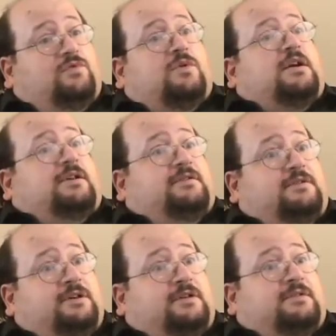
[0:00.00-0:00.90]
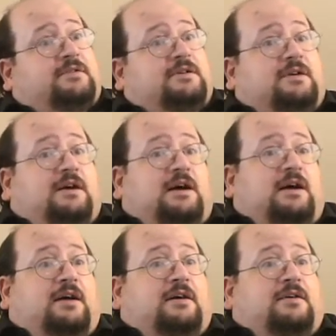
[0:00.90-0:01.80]
Right, yeah.
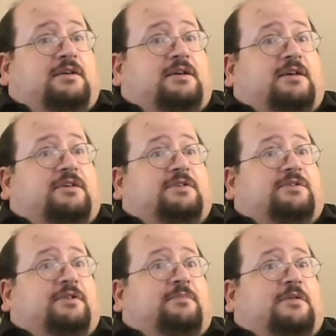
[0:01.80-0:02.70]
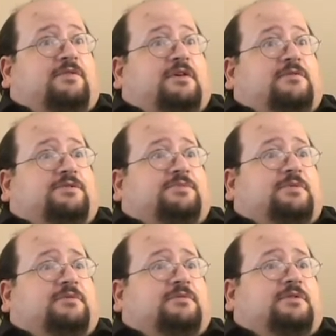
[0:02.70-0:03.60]
My father
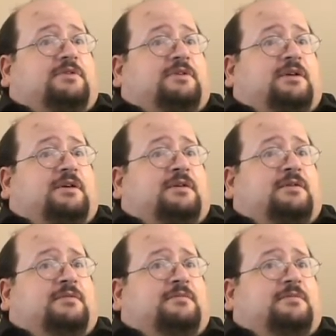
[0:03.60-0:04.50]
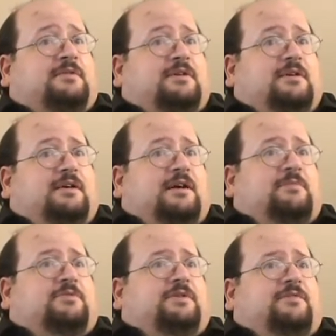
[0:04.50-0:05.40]
spoke, I
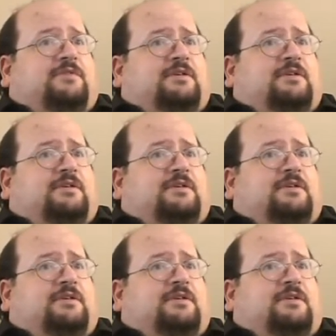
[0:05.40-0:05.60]
believe